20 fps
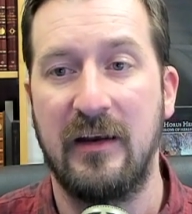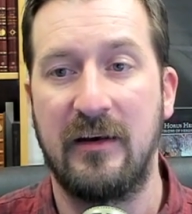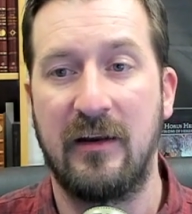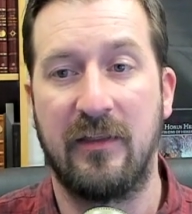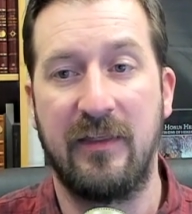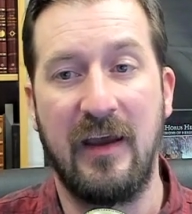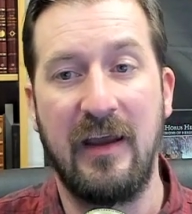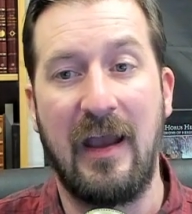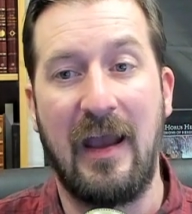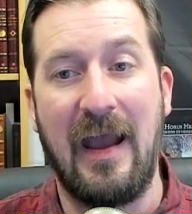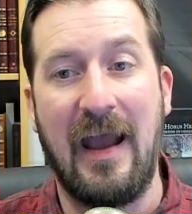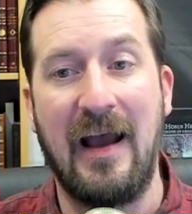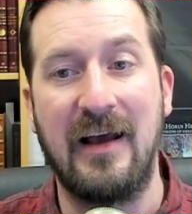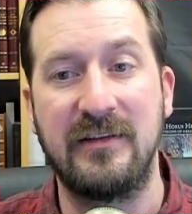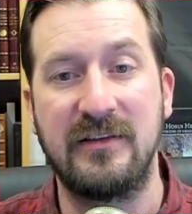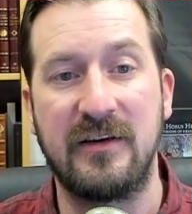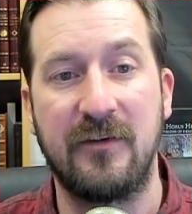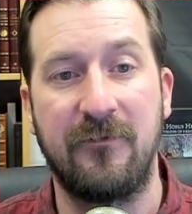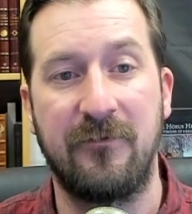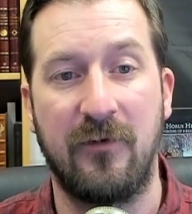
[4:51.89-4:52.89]
Now, they
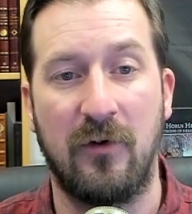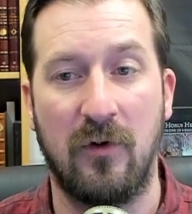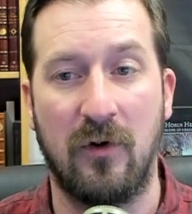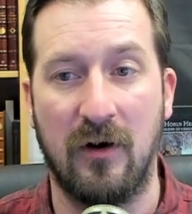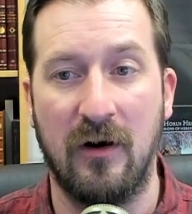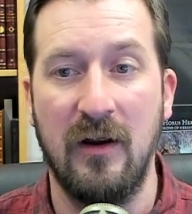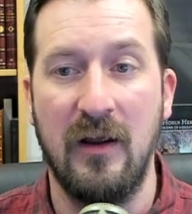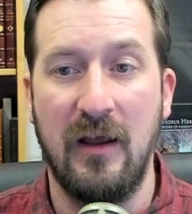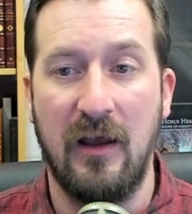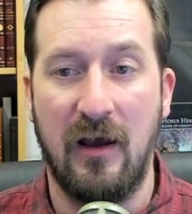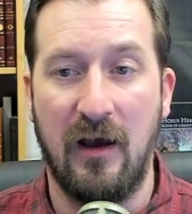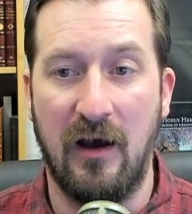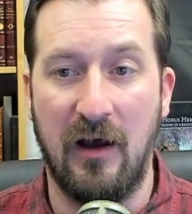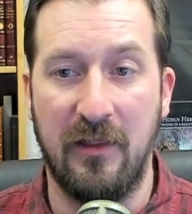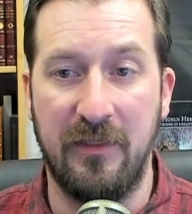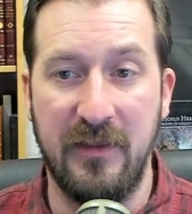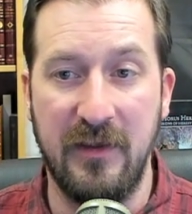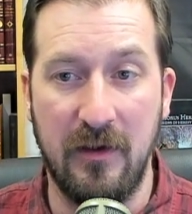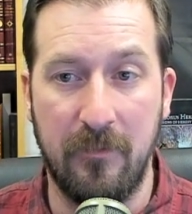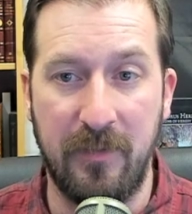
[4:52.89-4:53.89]
asked for
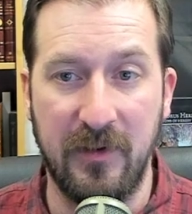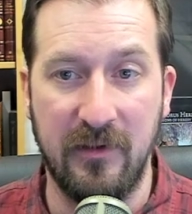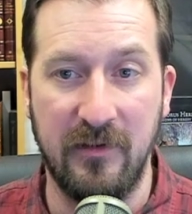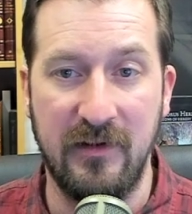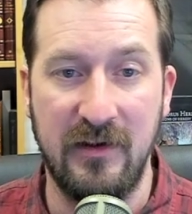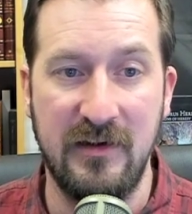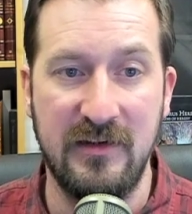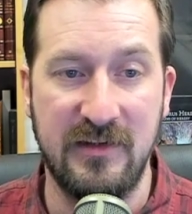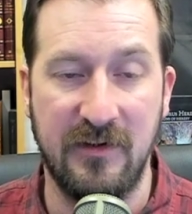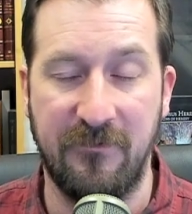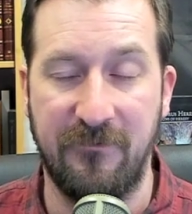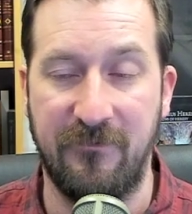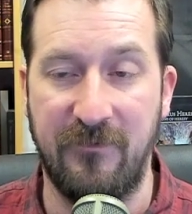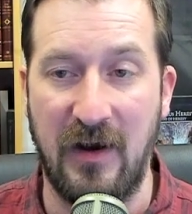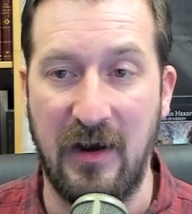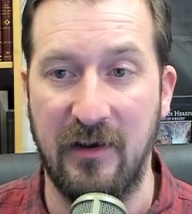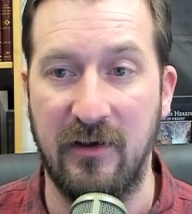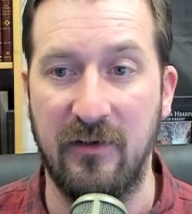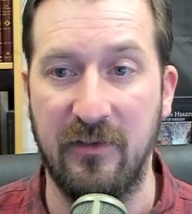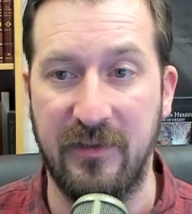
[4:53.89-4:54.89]
the ability to
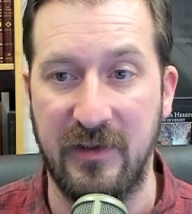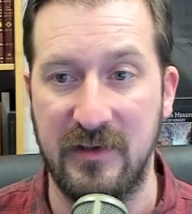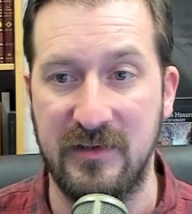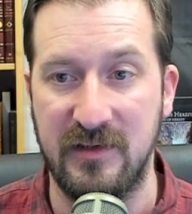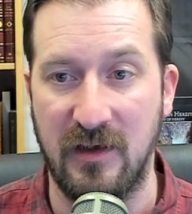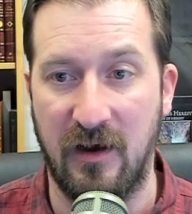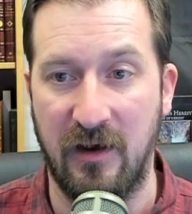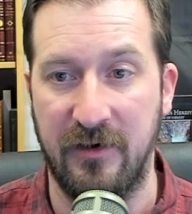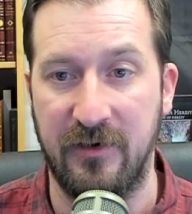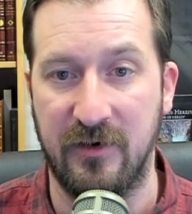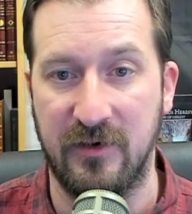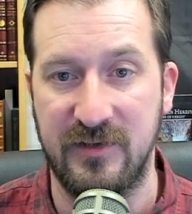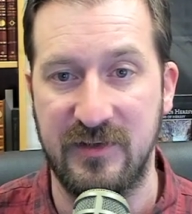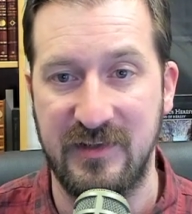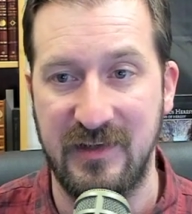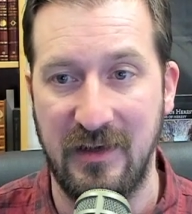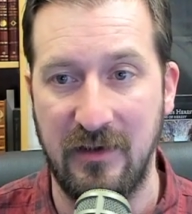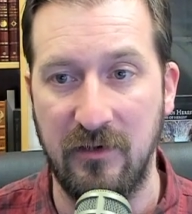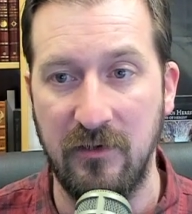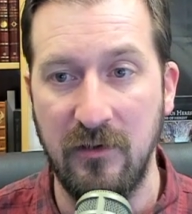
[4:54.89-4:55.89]
file this under
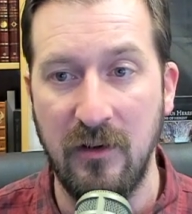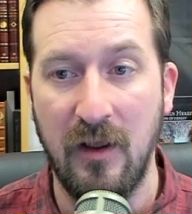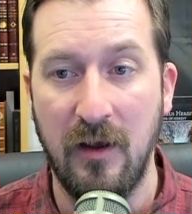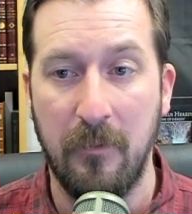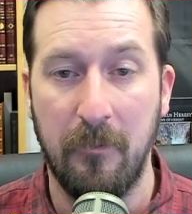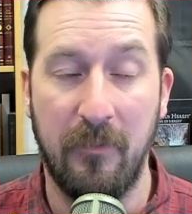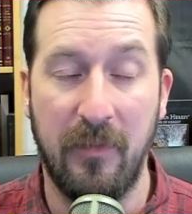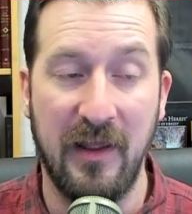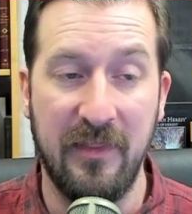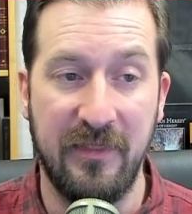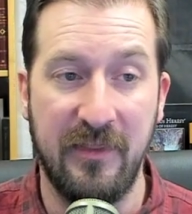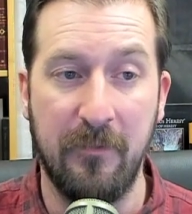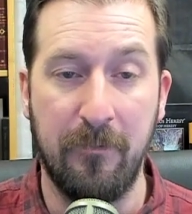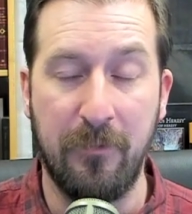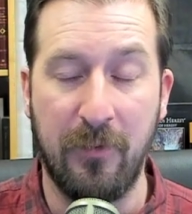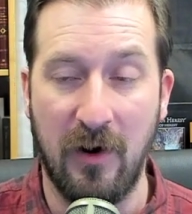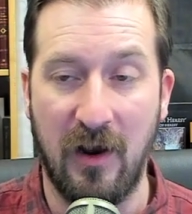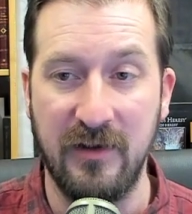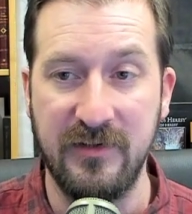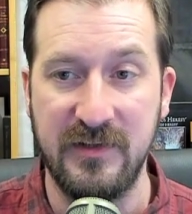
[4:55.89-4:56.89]
seal, but the
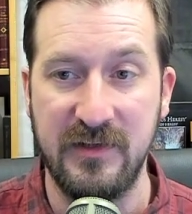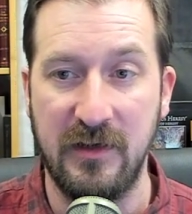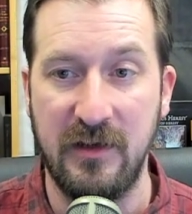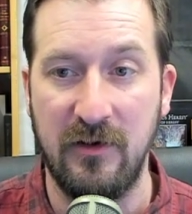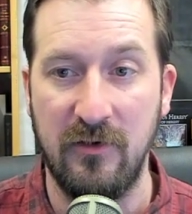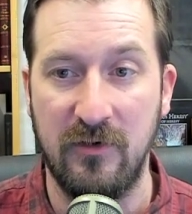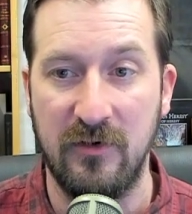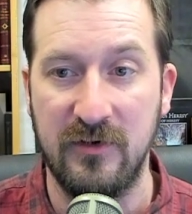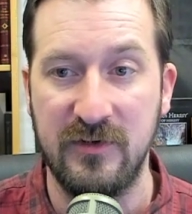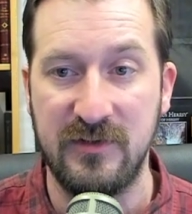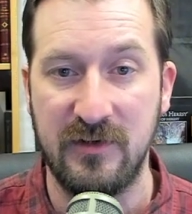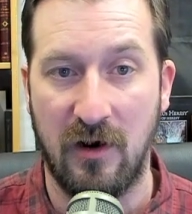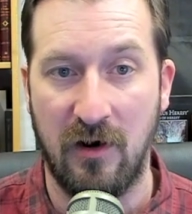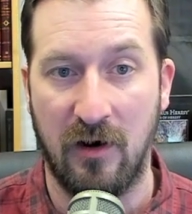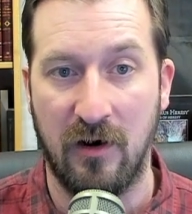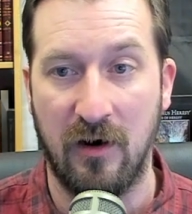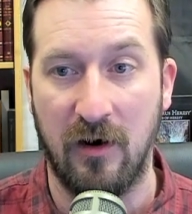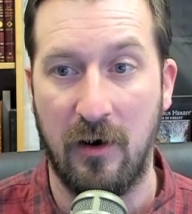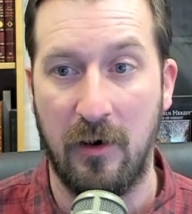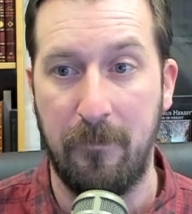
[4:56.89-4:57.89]
prosecutors
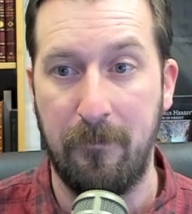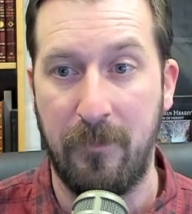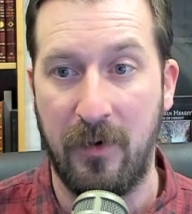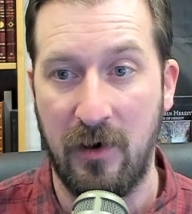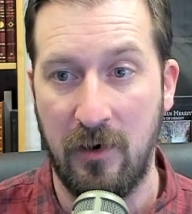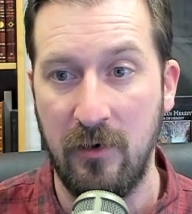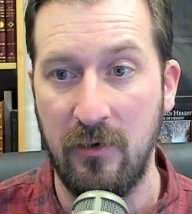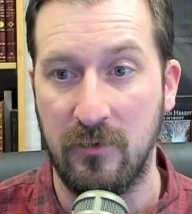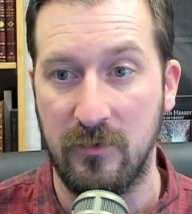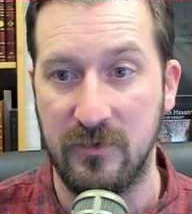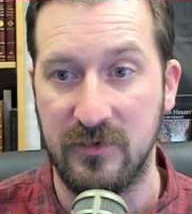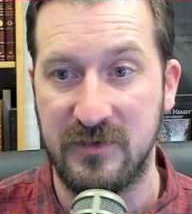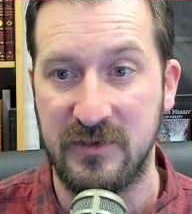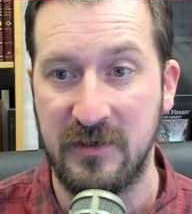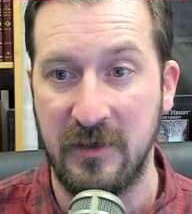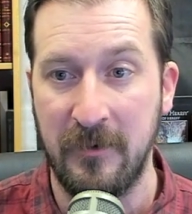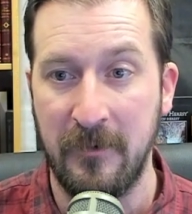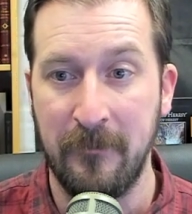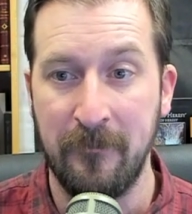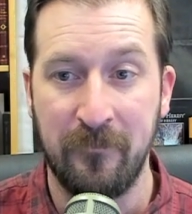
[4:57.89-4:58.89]
are opposed.